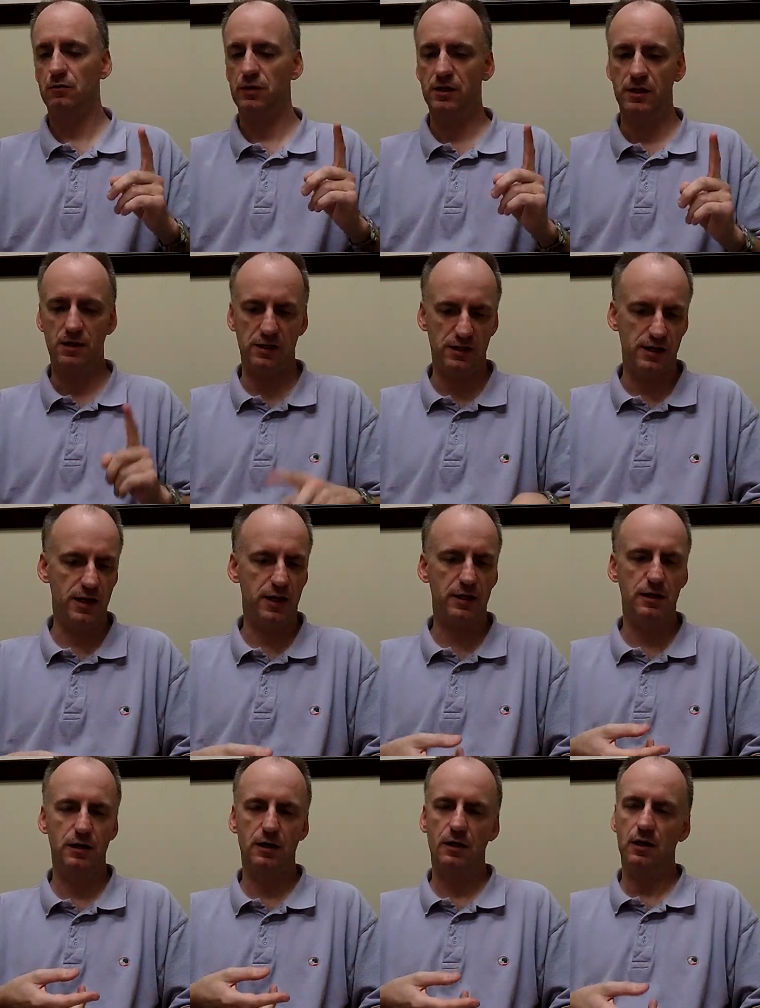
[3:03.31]
We need to
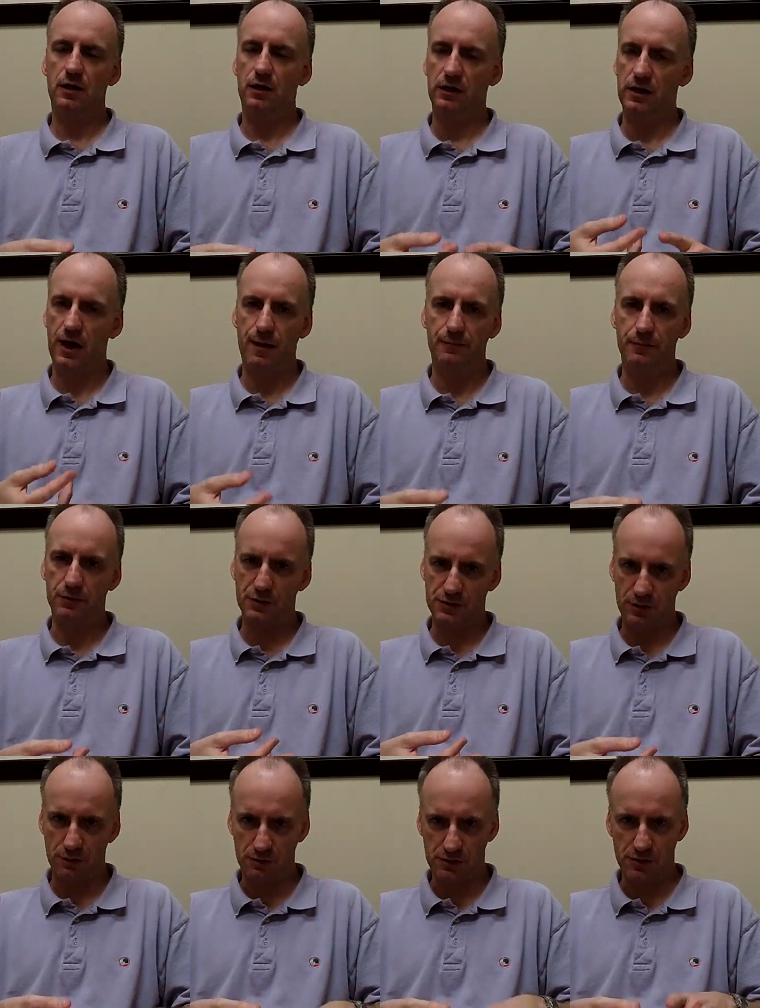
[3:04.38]
get a copy of your
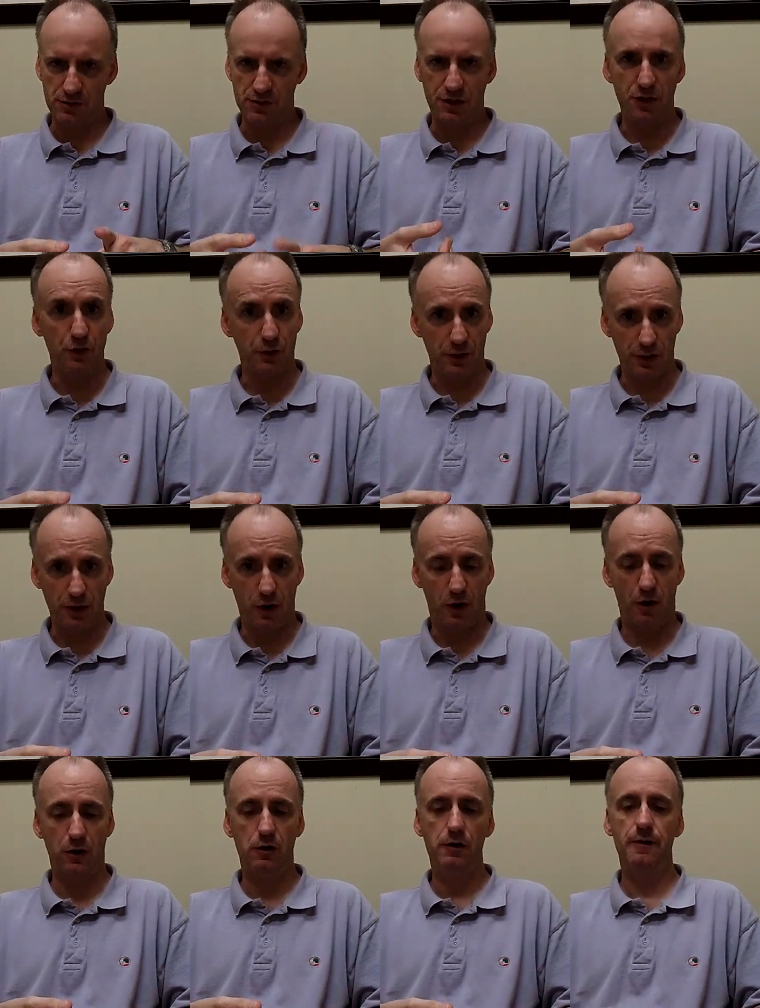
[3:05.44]
social security
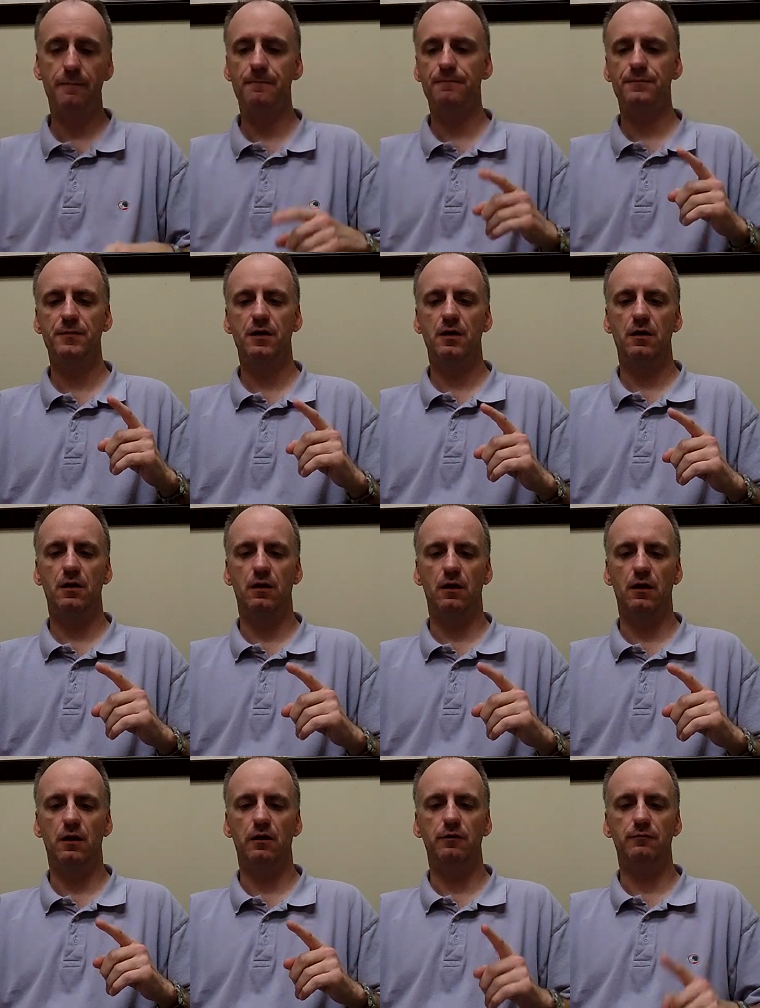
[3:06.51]
card,
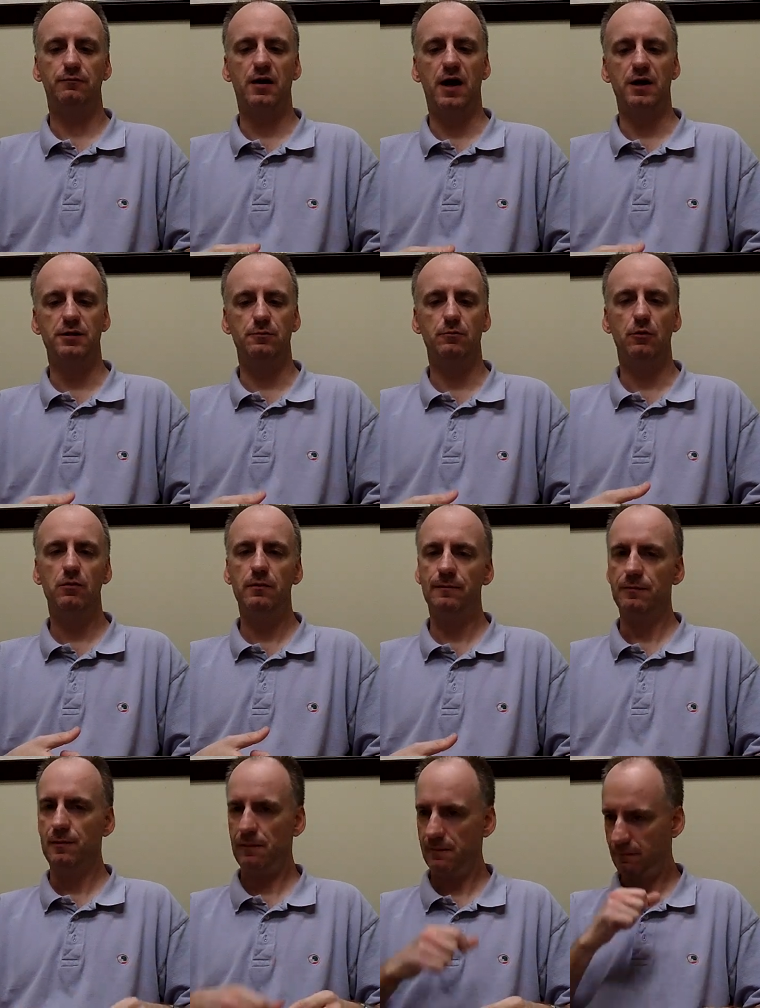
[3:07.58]
uh, if possible.
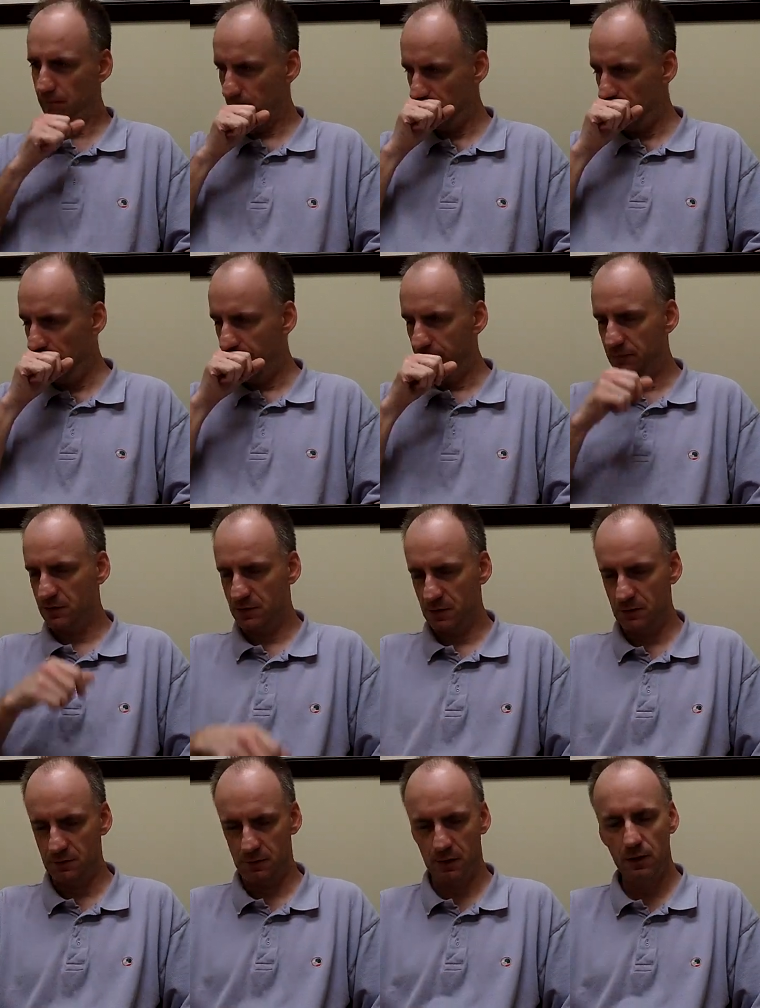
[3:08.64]

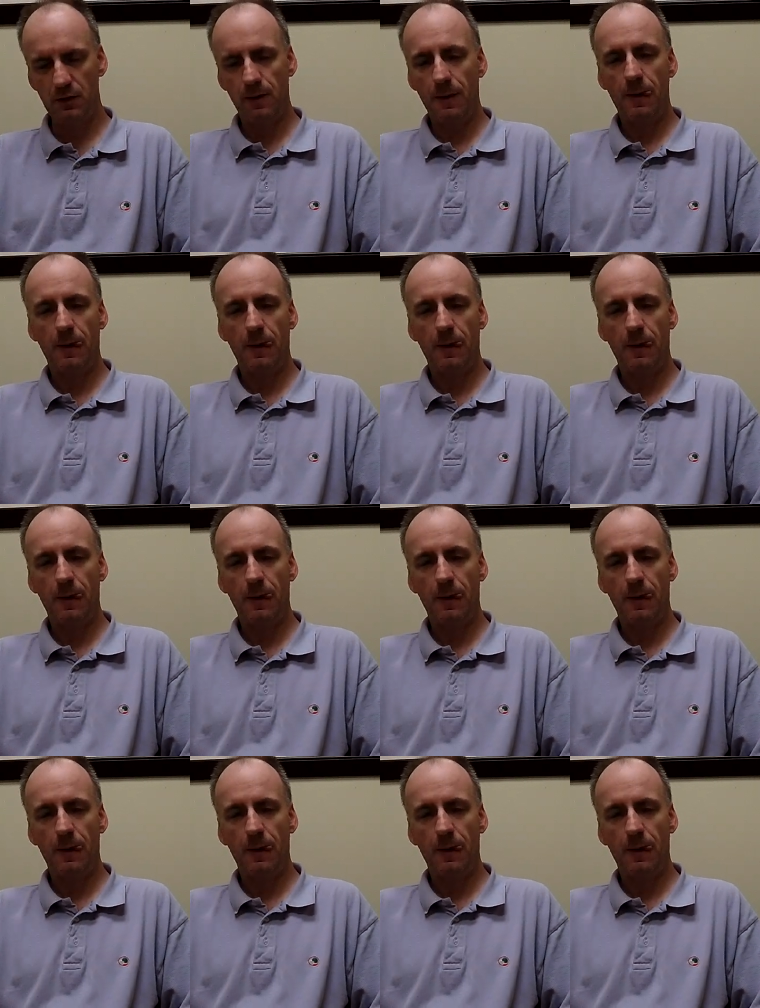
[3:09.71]
Excuse me.